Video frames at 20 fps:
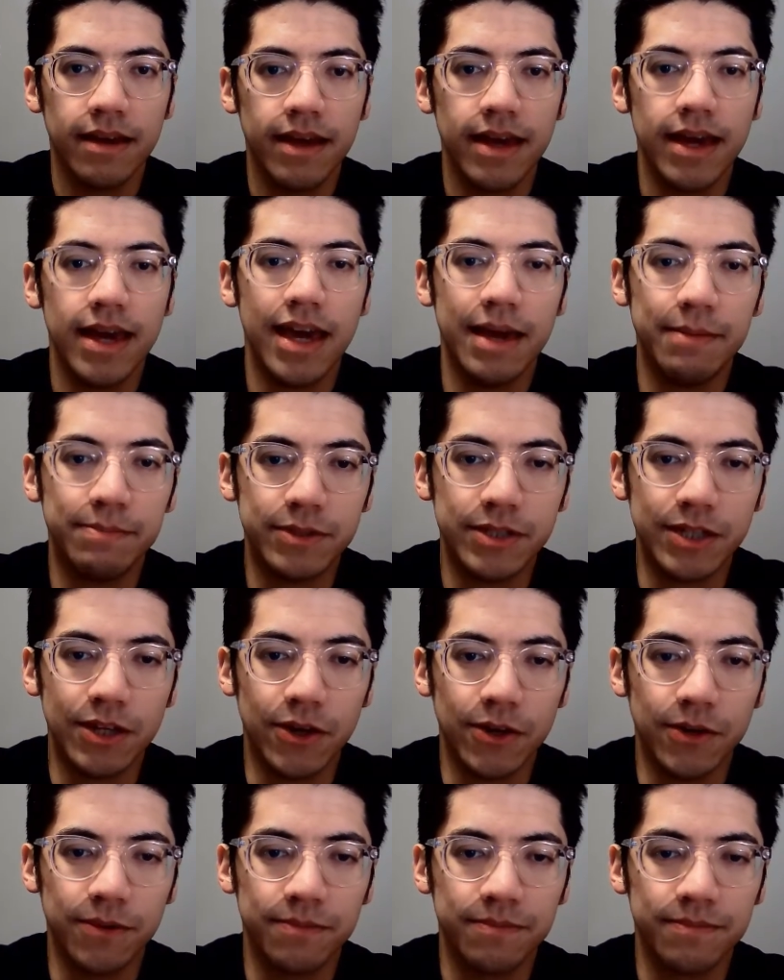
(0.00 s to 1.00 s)

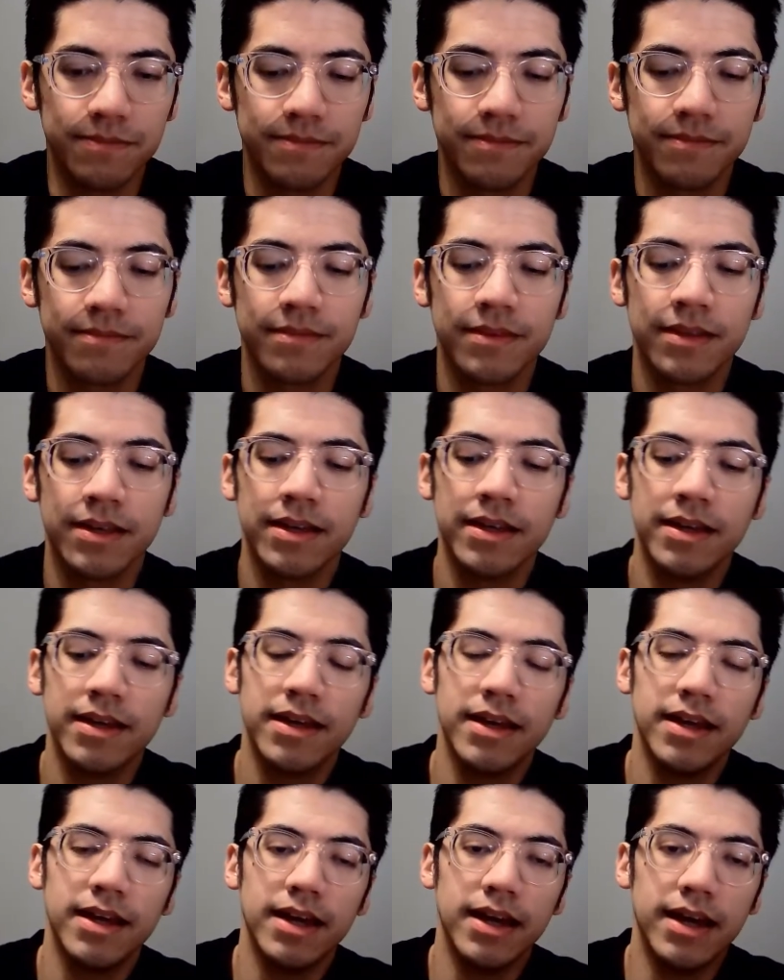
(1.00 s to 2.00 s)
Epsilon.
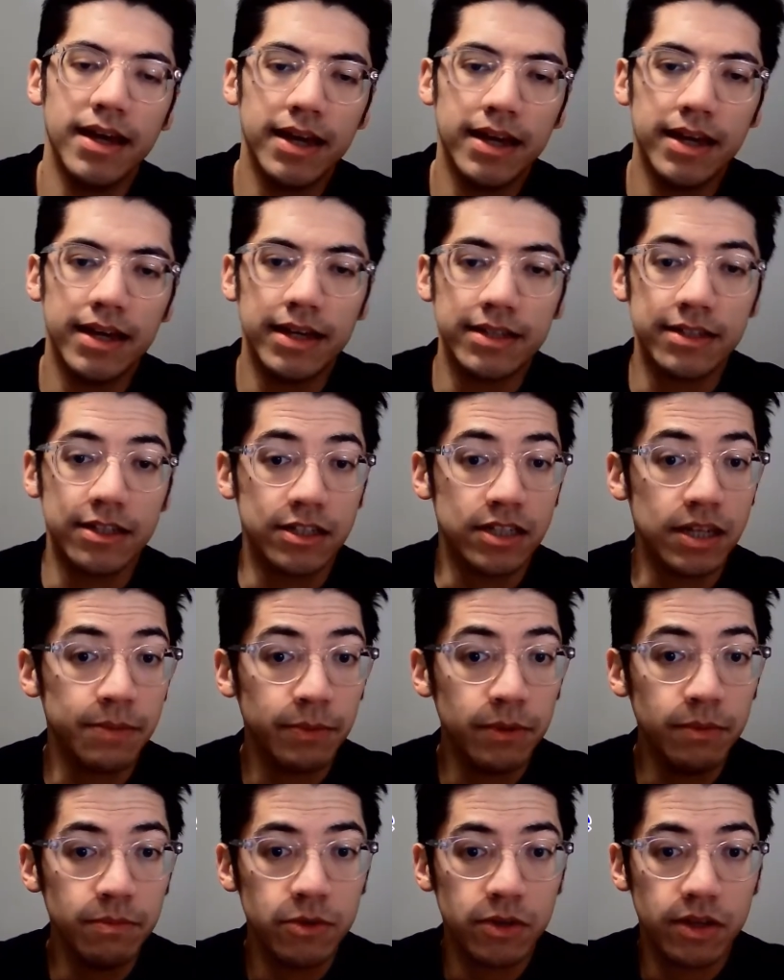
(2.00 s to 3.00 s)
As an
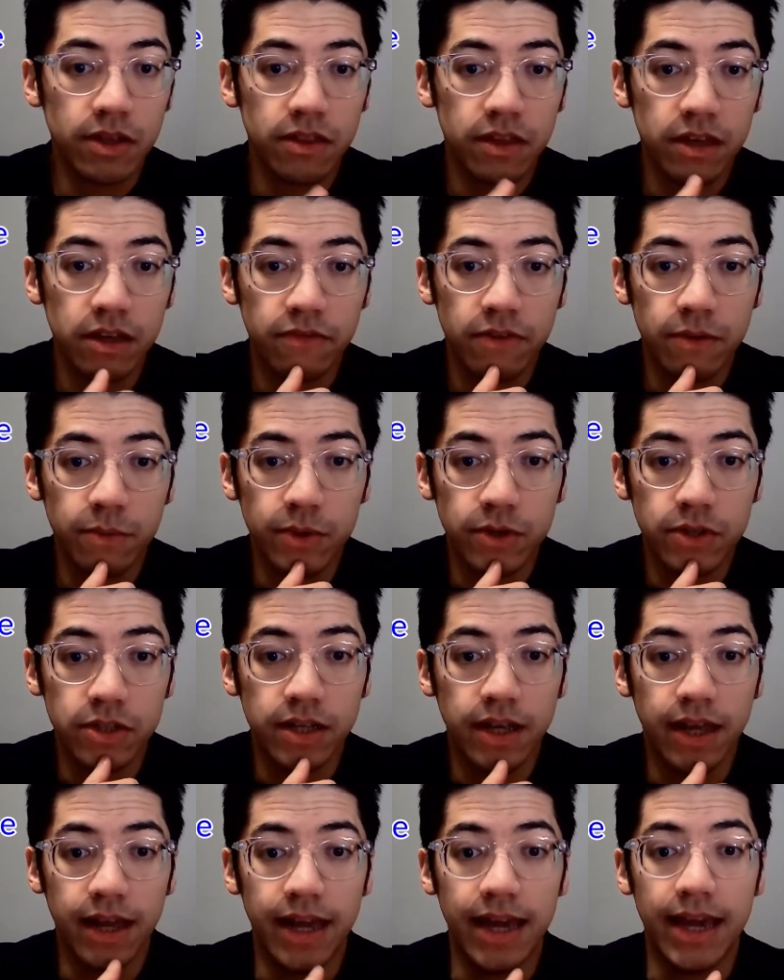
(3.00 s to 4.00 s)
example, you can think of the word
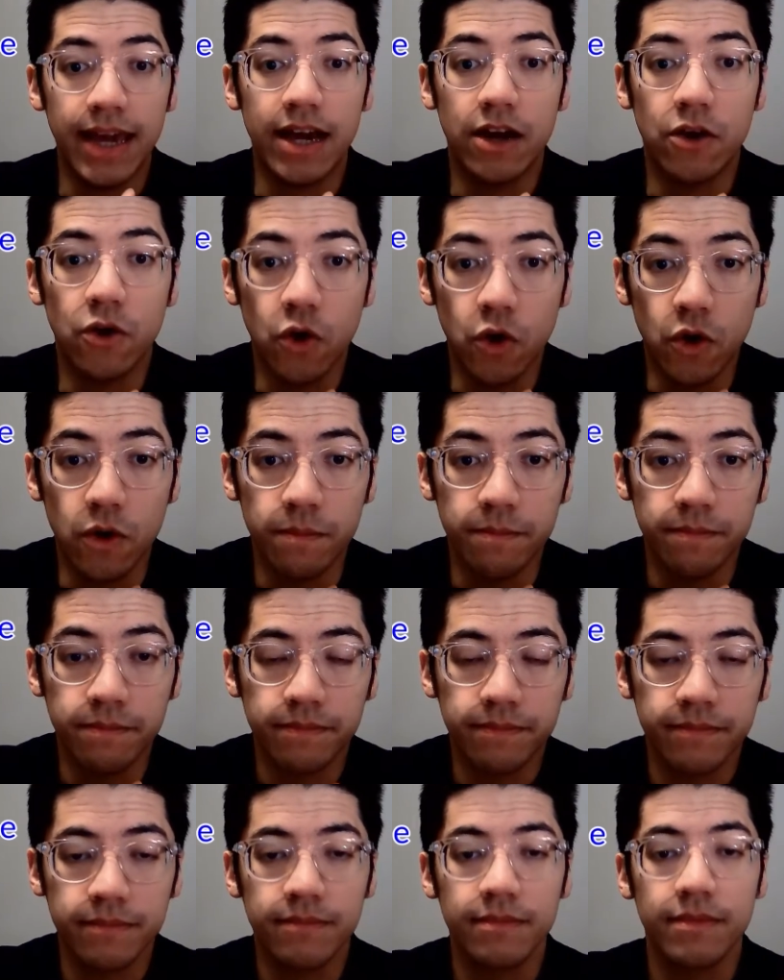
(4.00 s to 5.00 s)
ego.
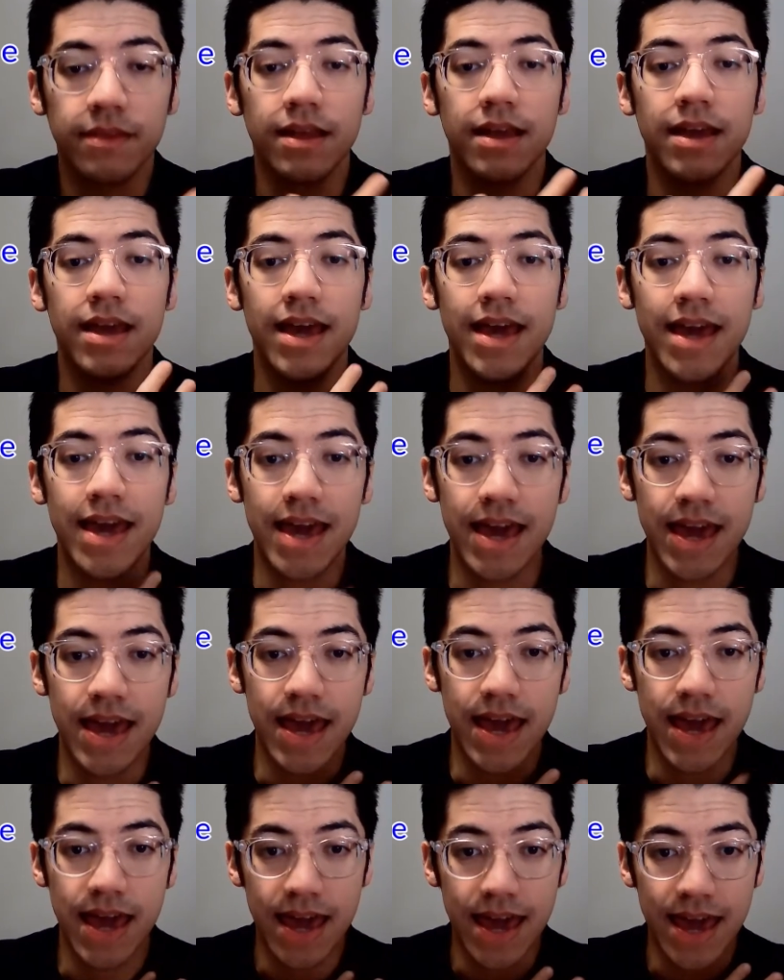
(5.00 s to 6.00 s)

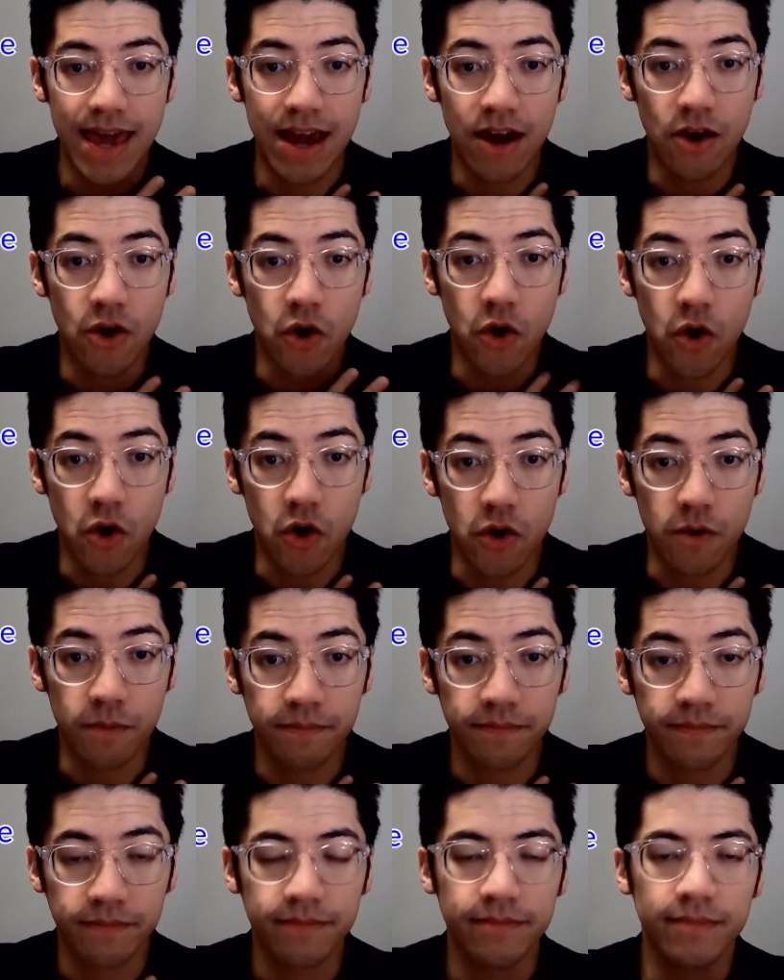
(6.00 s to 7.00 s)

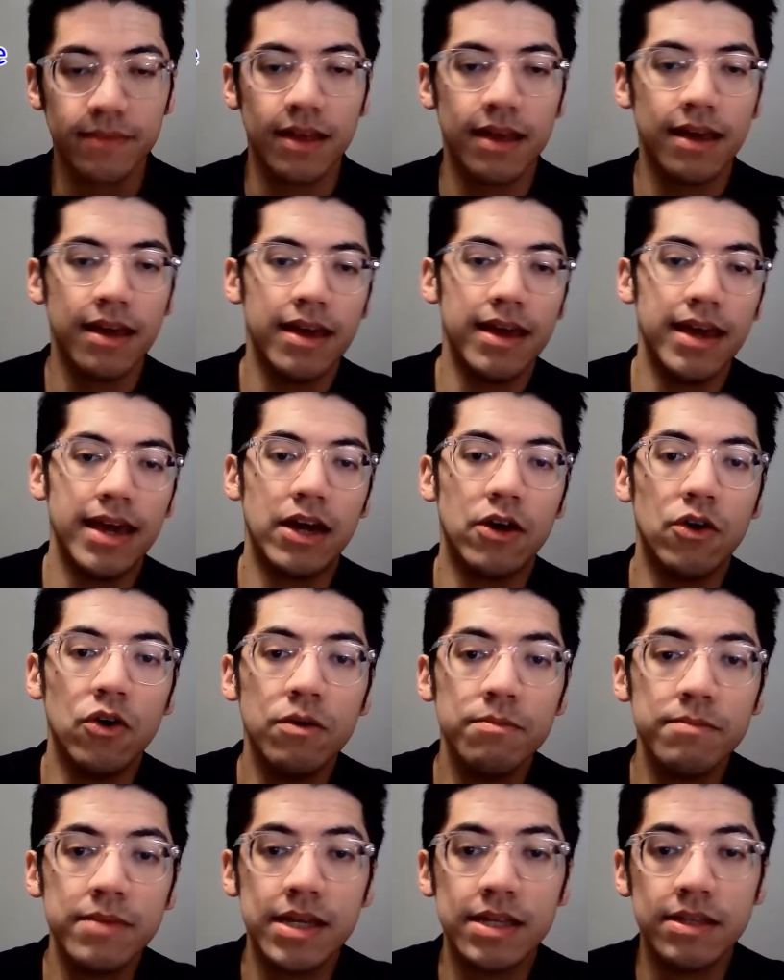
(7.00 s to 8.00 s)
Ego.
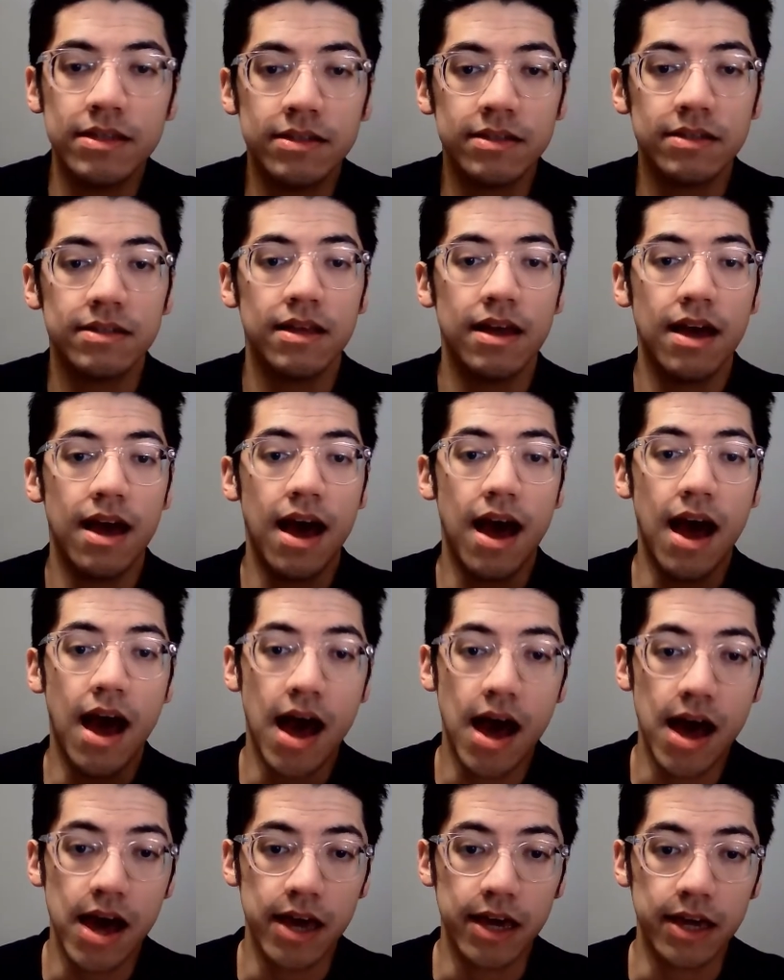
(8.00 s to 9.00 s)
Ego means
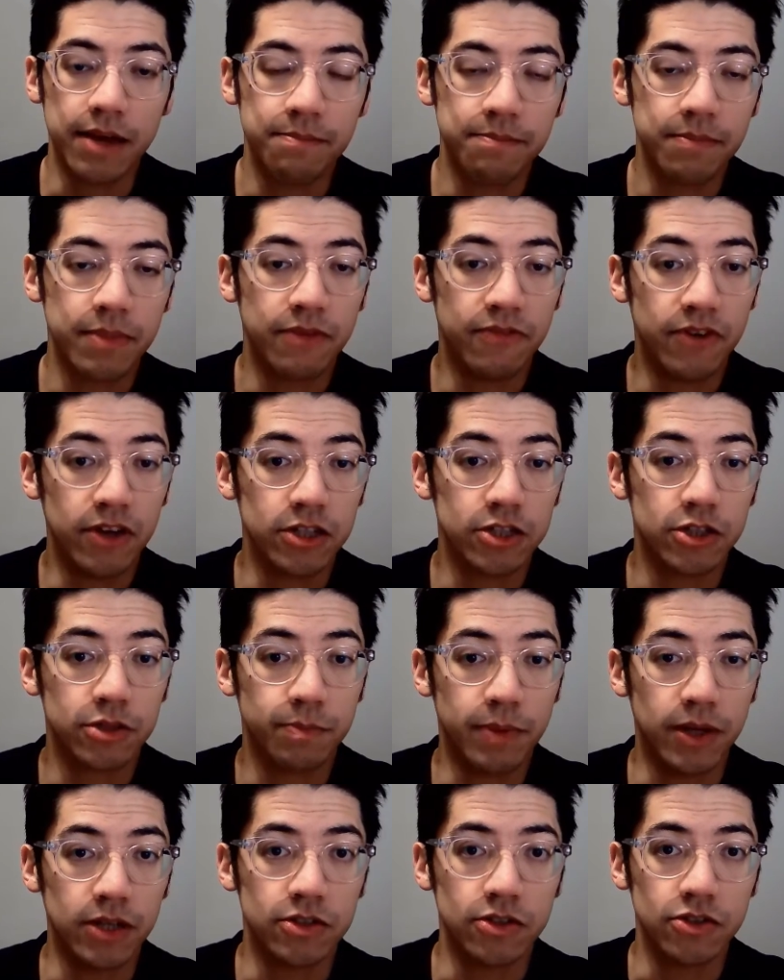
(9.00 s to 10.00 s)
I, the
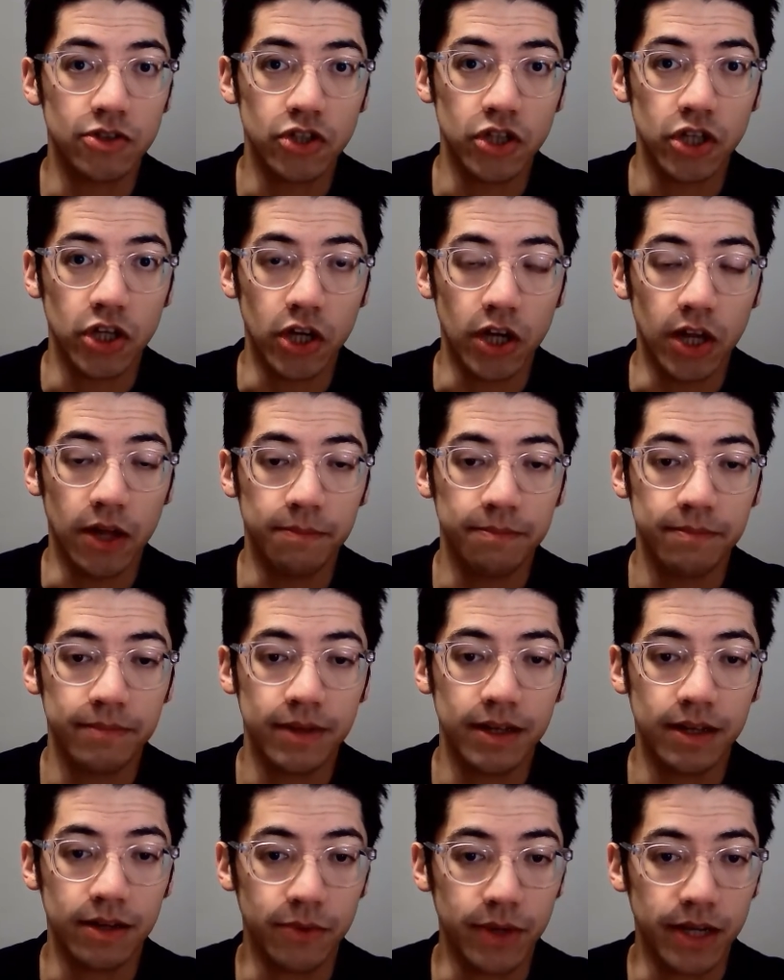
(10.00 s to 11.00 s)
first person singular
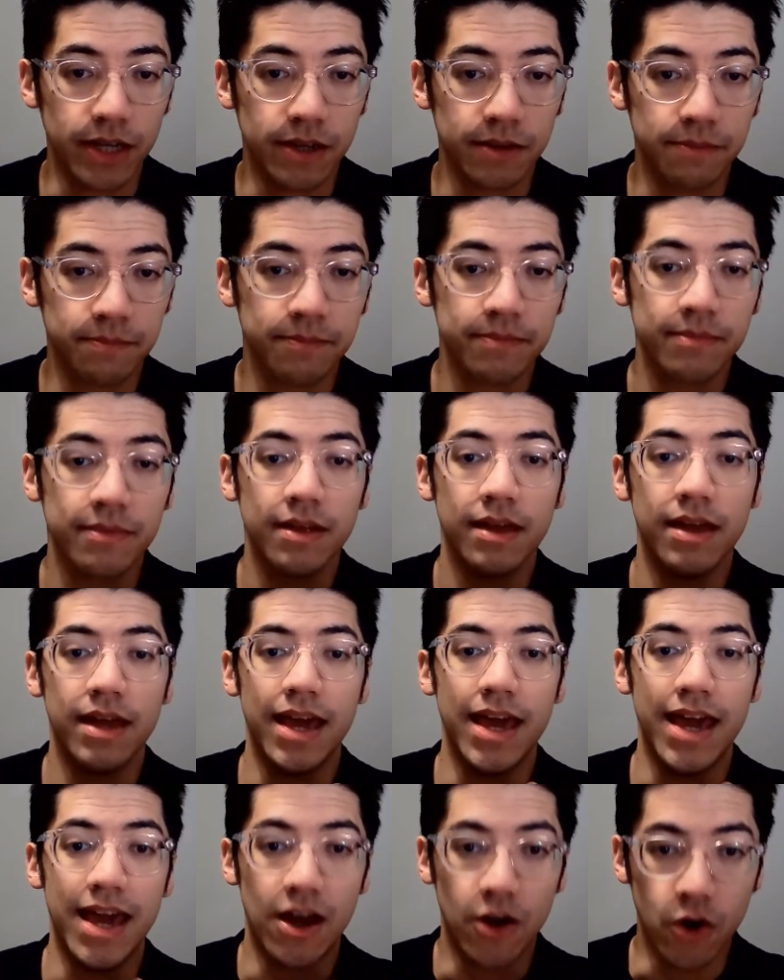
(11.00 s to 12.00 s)
in Greek.
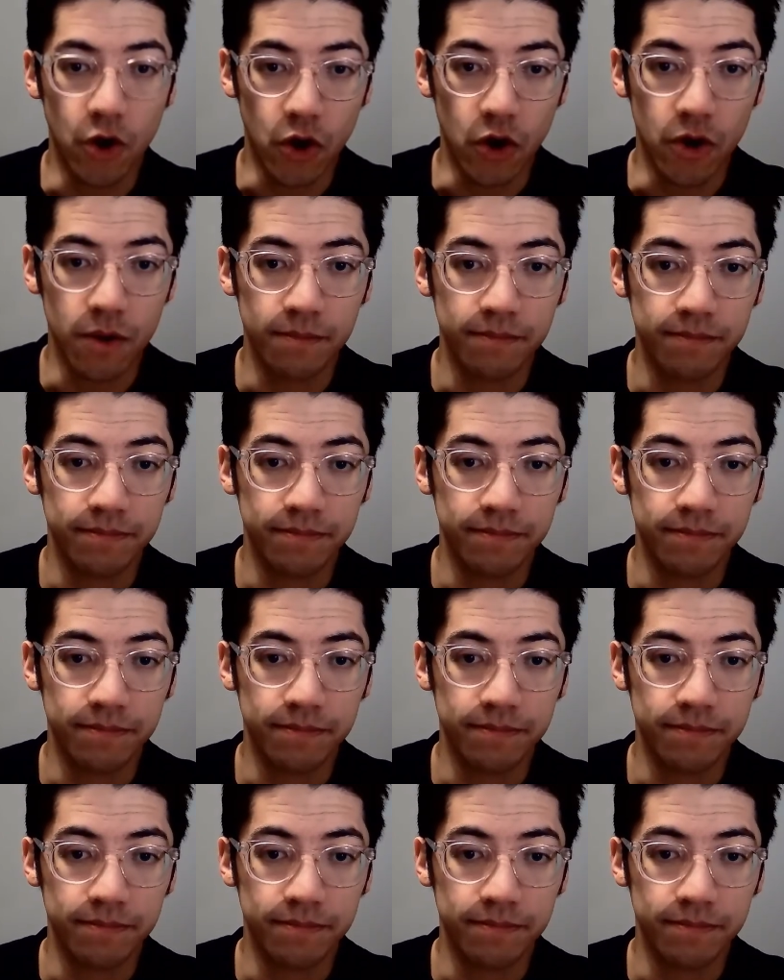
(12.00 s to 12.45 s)
Ego.